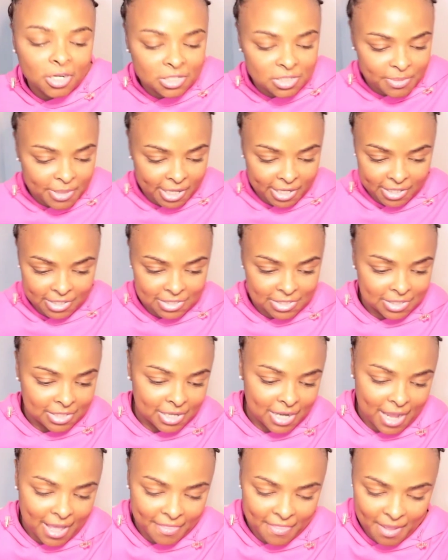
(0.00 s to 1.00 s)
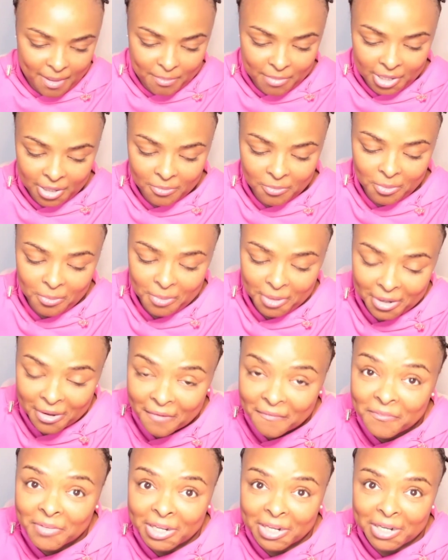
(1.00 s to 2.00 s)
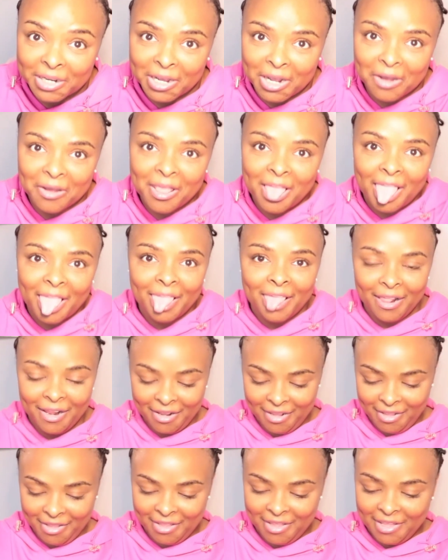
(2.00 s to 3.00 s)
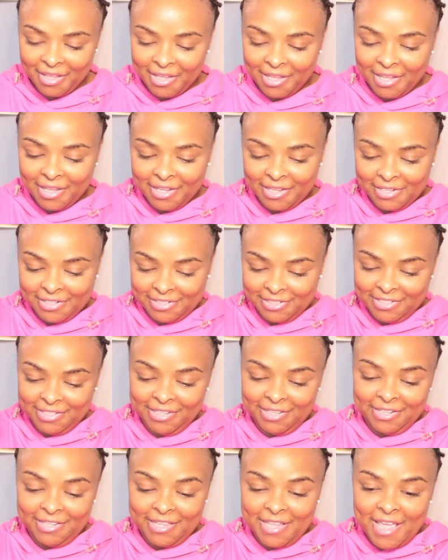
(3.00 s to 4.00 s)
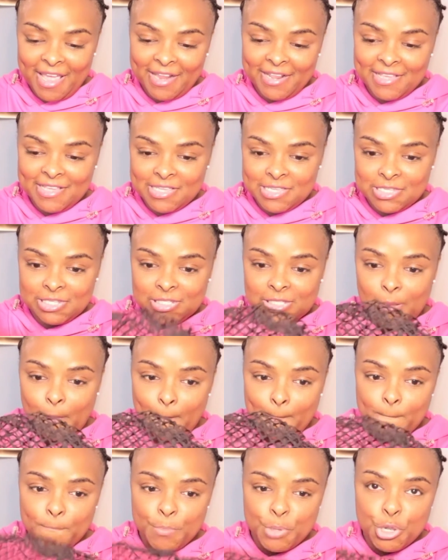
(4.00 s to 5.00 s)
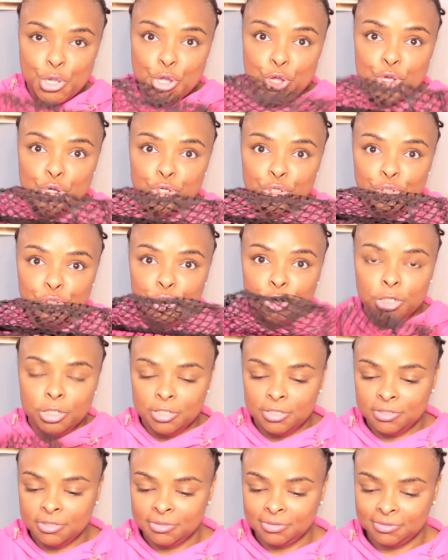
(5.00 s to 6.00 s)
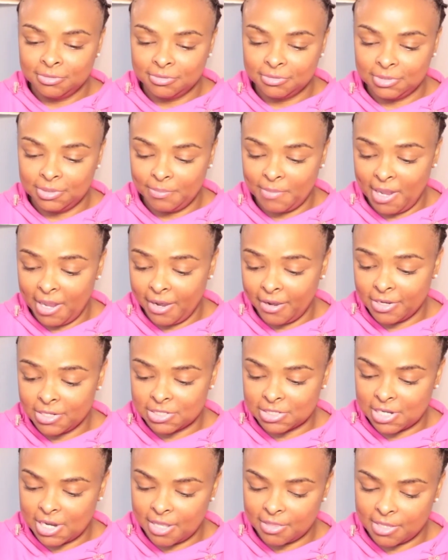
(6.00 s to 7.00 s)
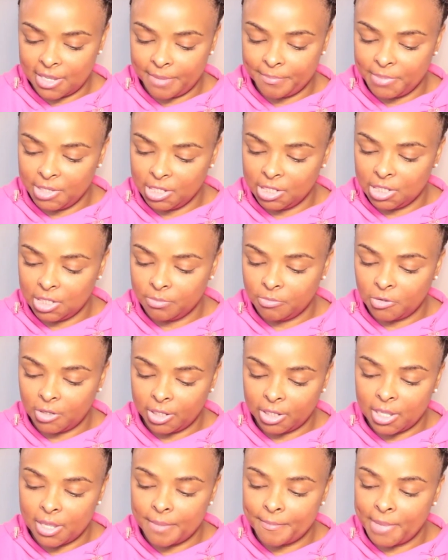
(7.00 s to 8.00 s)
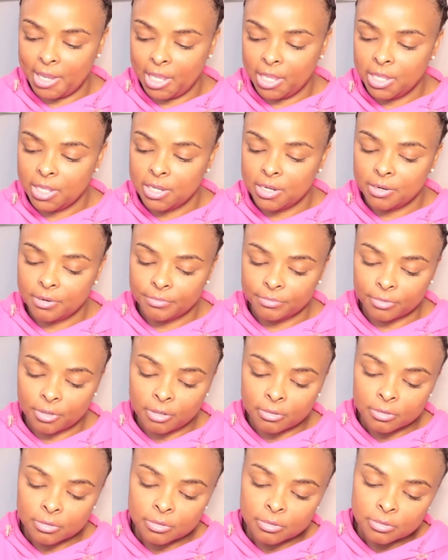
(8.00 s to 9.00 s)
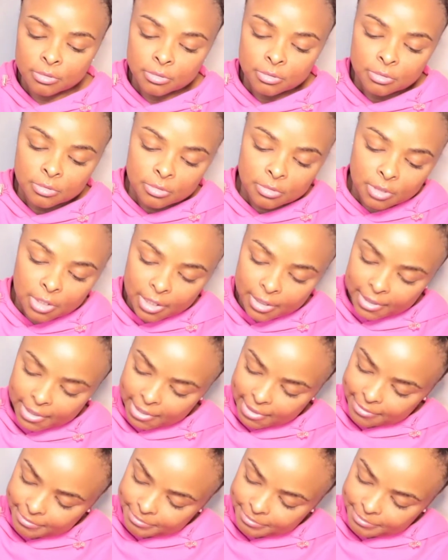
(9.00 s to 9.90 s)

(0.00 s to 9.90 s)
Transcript: My head is not that big. Well, we're gonna find out. Yeah, that is big. My hair is not that big anymore. I cut my hair. All right,